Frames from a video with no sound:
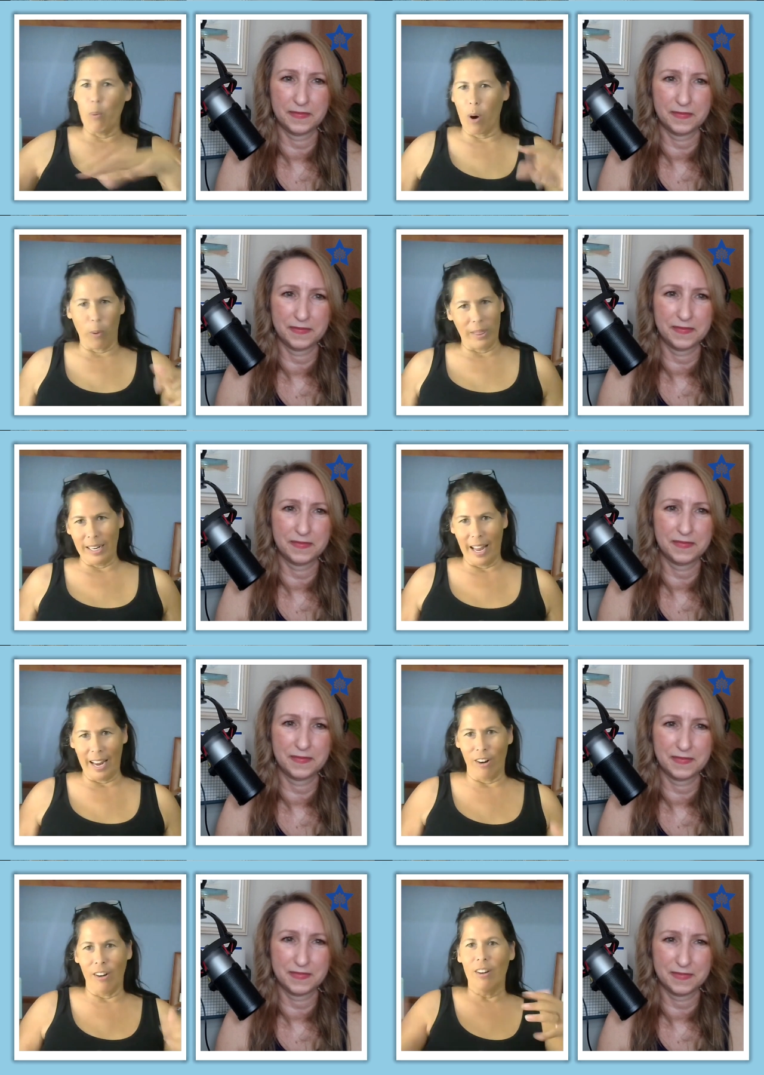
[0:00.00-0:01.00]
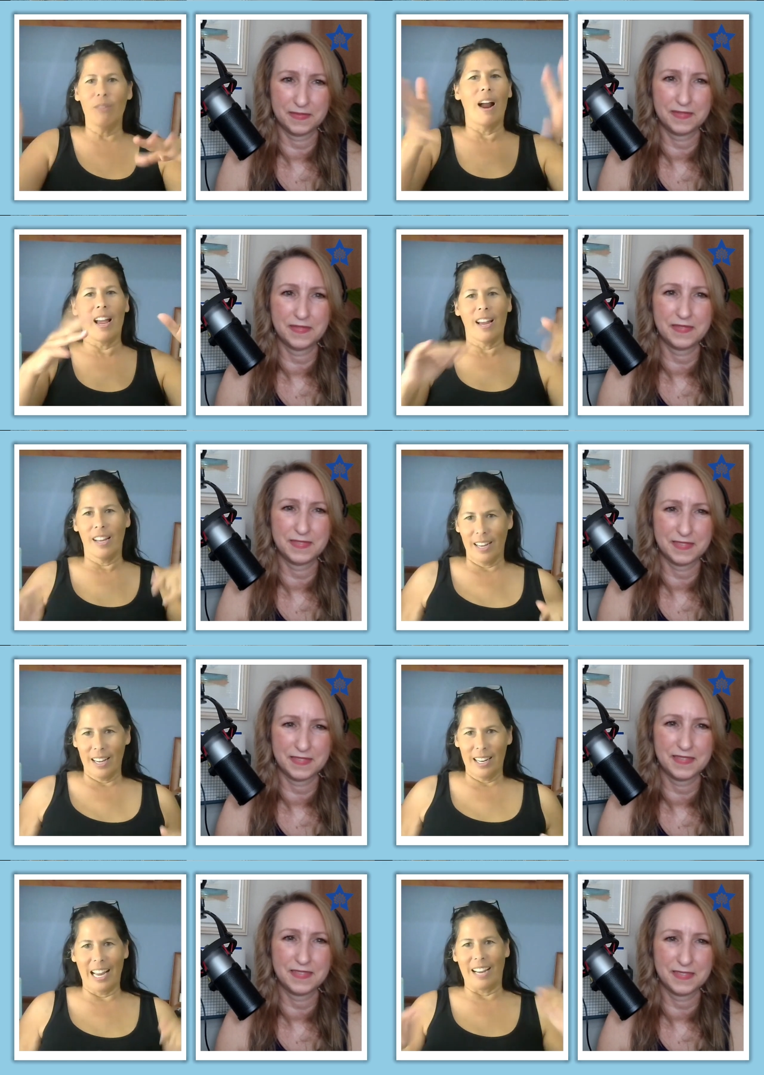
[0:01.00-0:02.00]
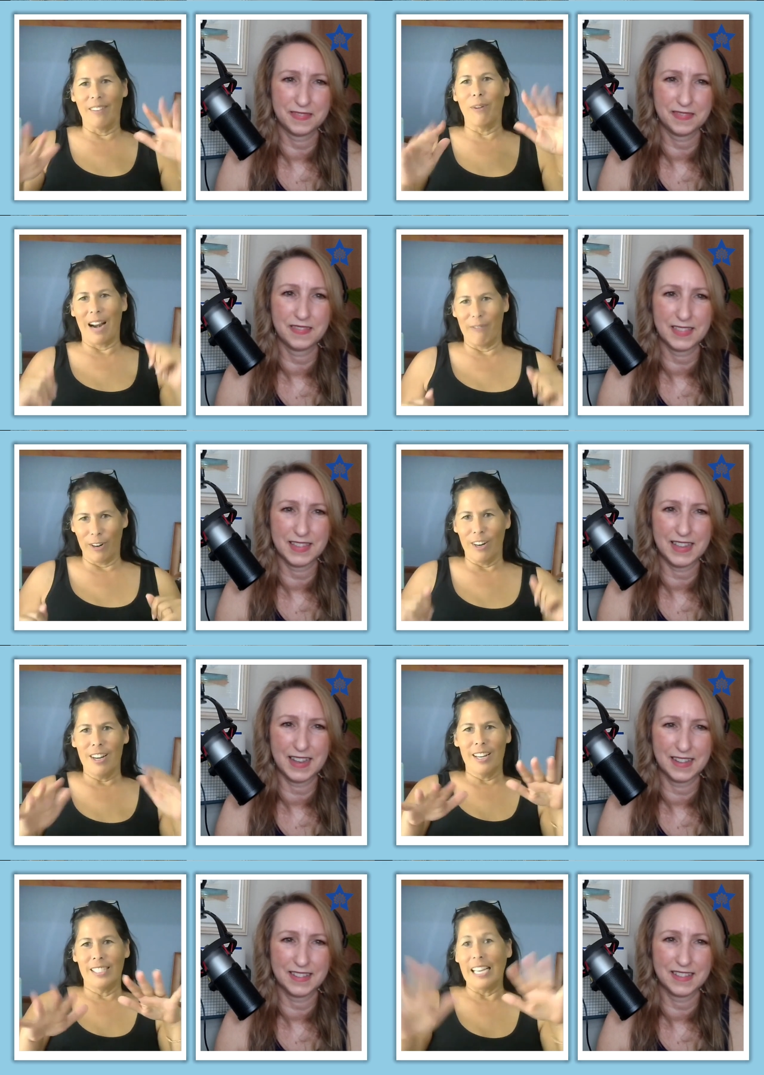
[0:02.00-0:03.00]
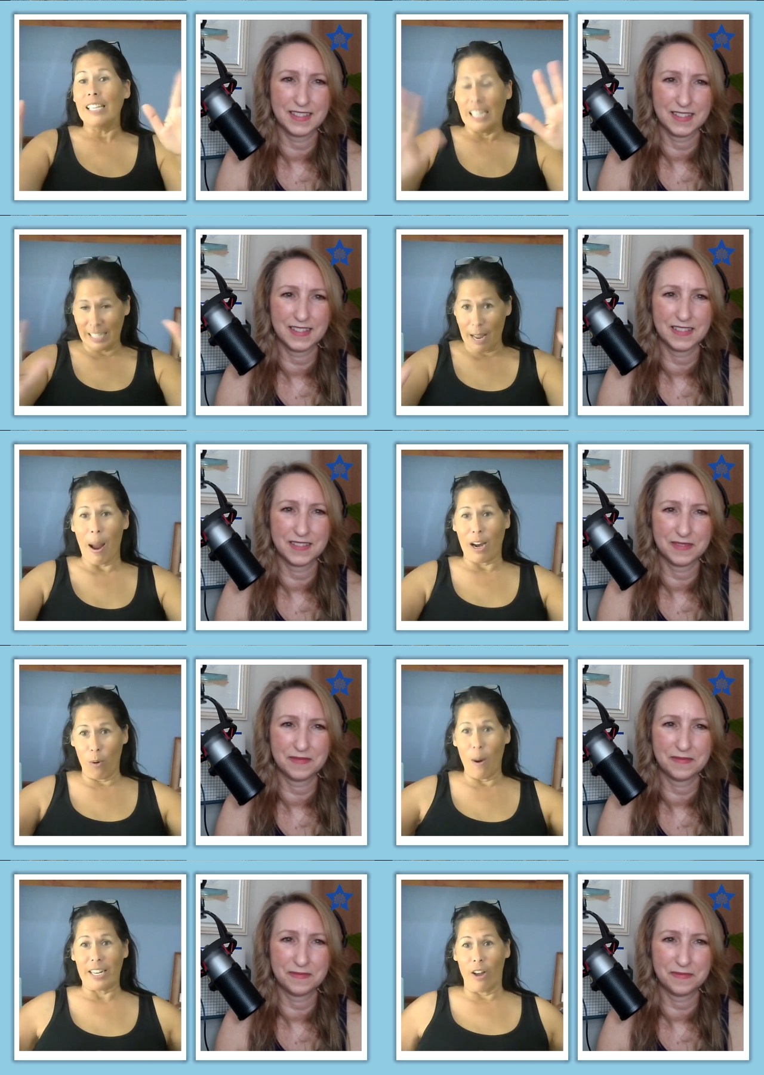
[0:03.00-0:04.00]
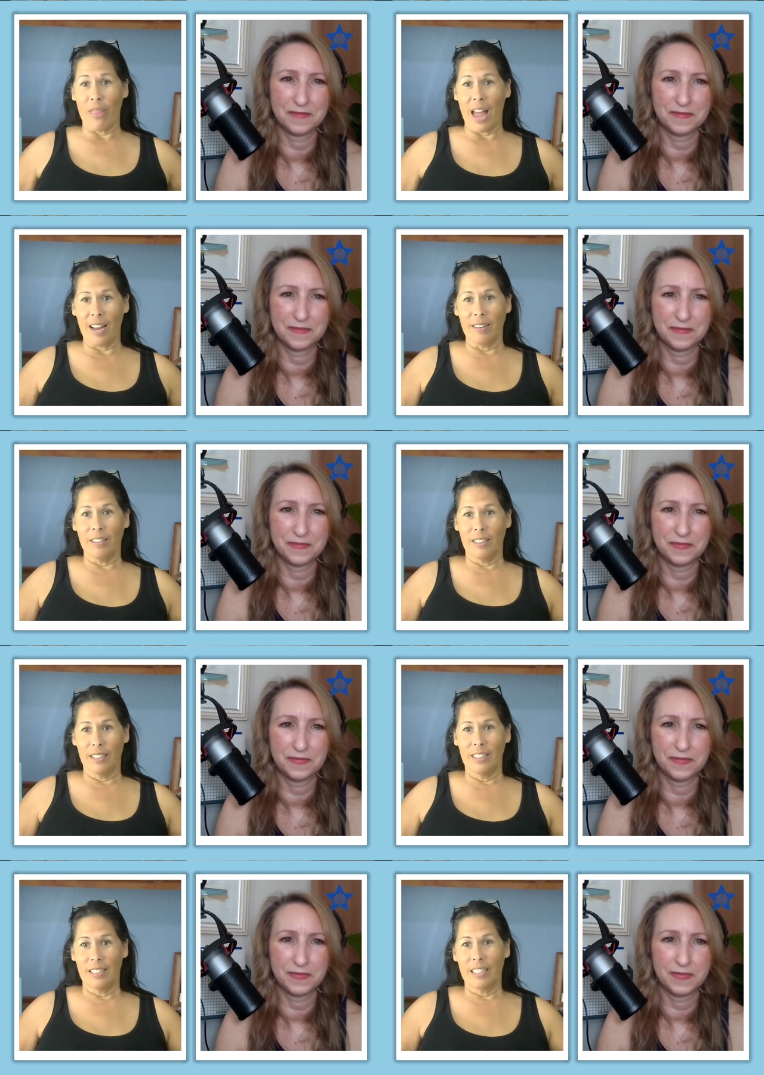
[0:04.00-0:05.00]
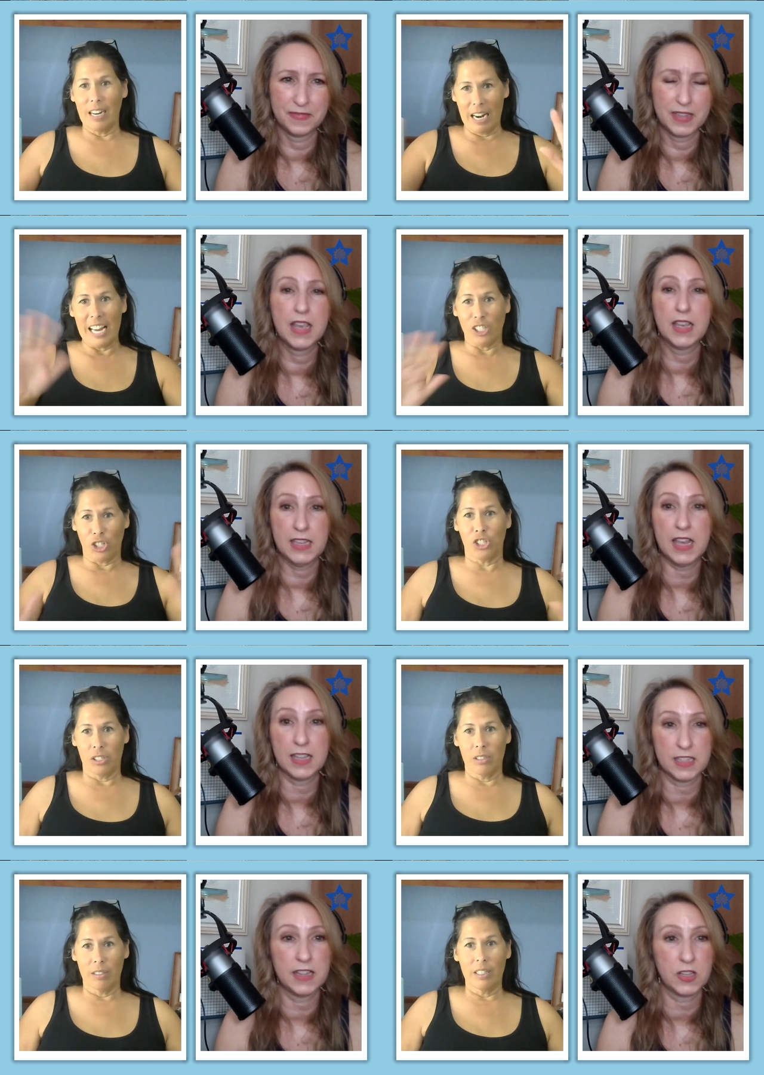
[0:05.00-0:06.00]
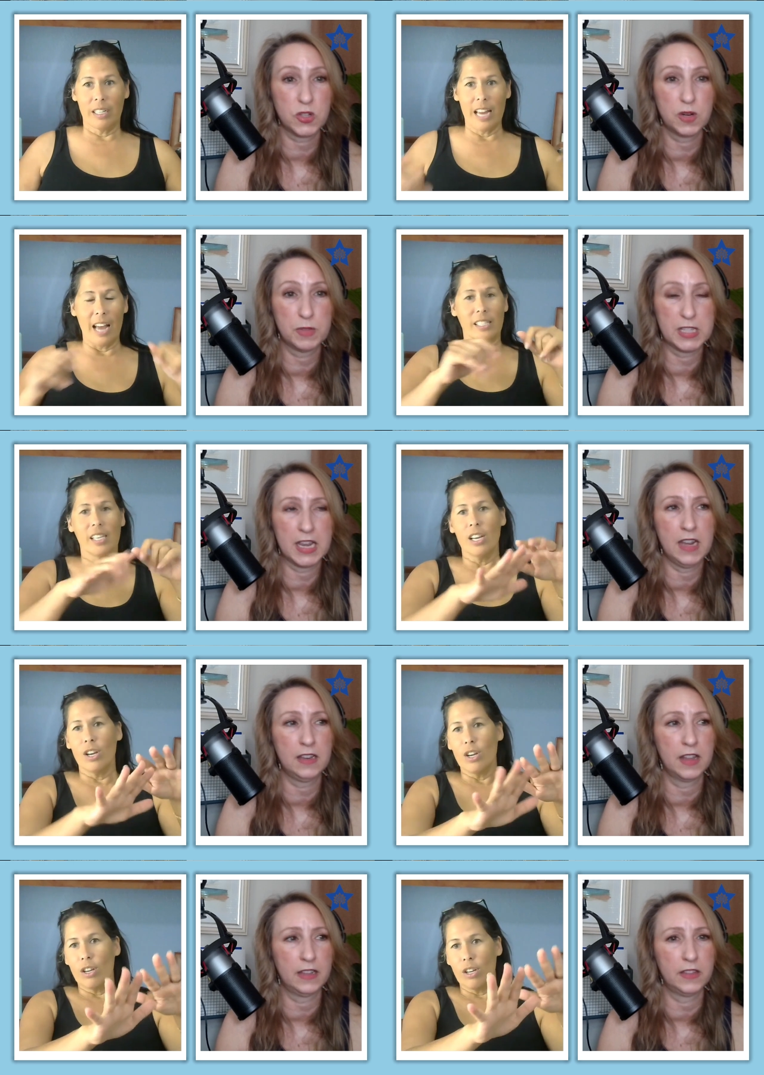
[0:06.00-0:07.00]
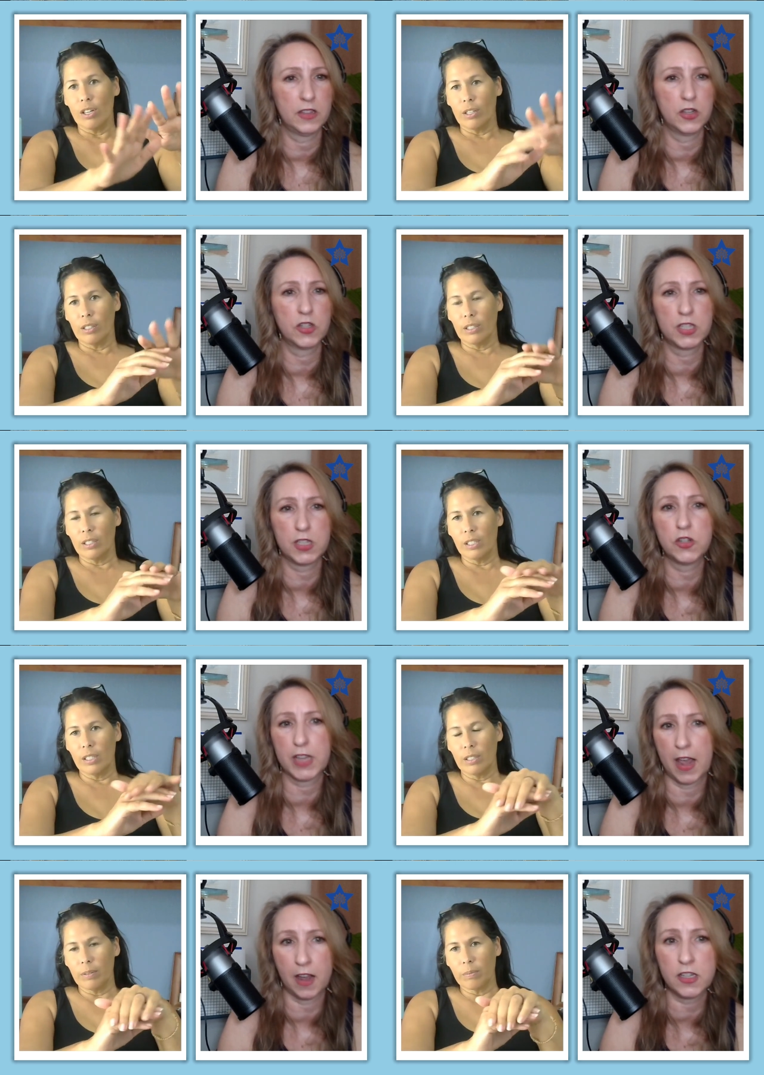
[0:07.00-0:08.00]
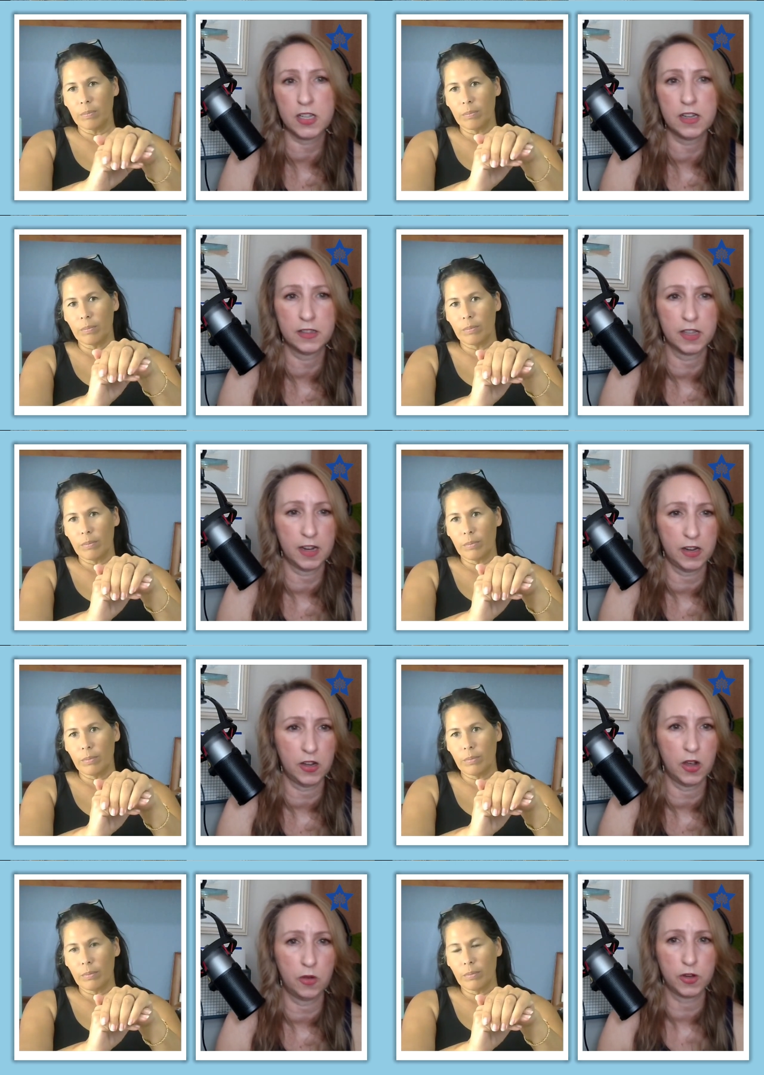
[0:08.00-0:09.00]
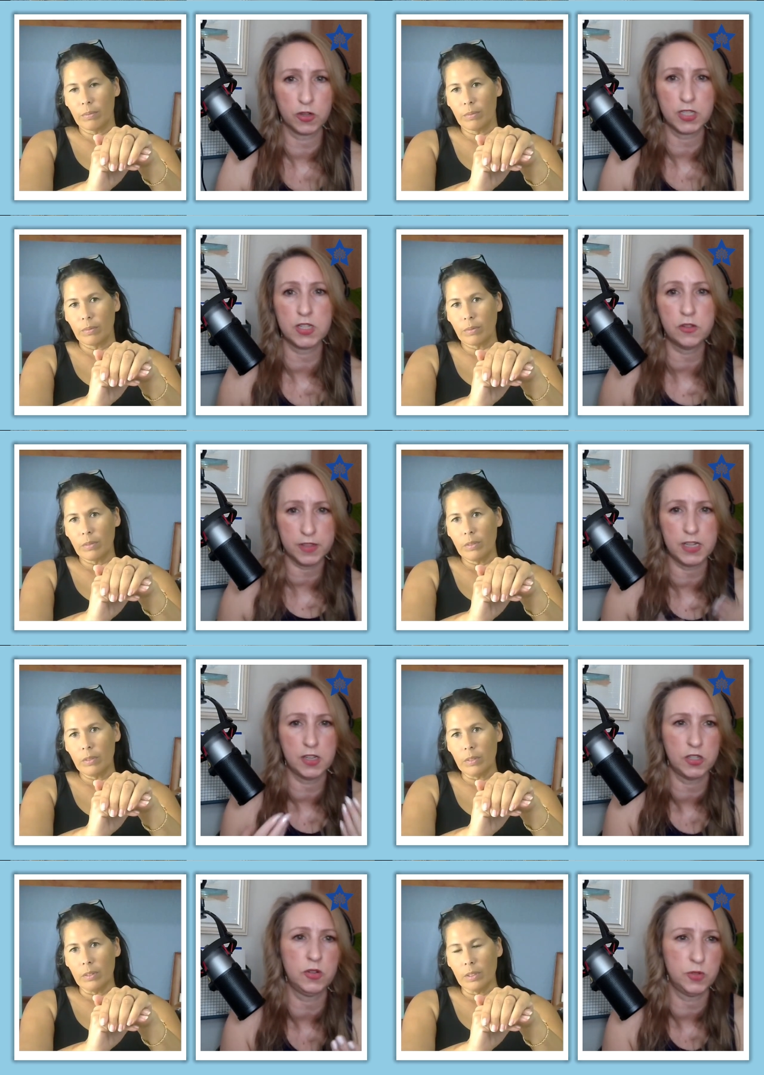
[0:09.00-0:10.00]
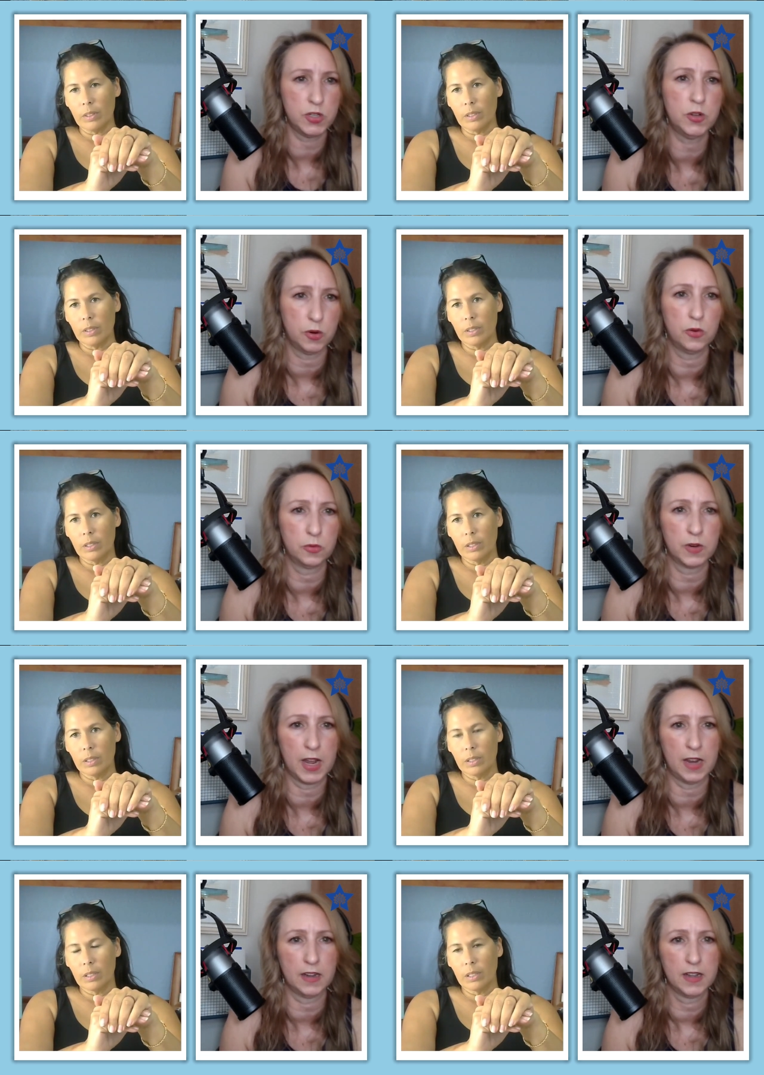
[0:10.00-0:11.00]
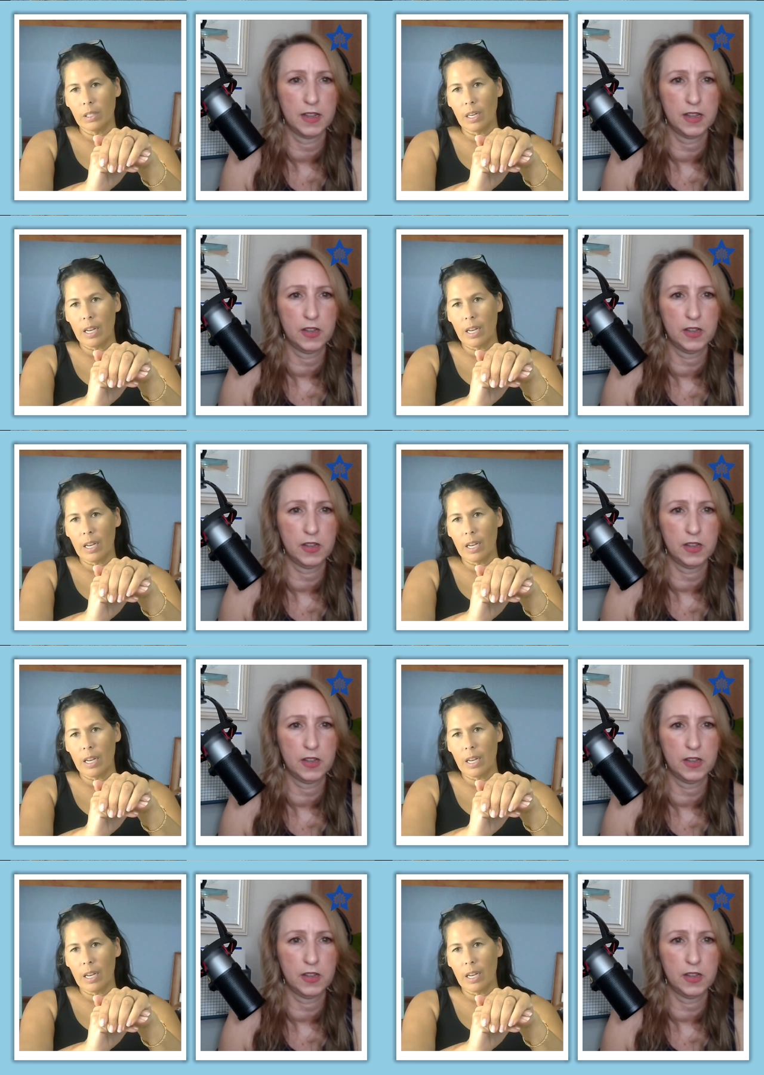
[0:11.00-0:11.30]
Speaker 1: we'll work with it later right like whatever is, is, am i correct on that
Speaker 2: ish yes and that's yes. what i'm saying like there's there's action in letting go there are still things you do right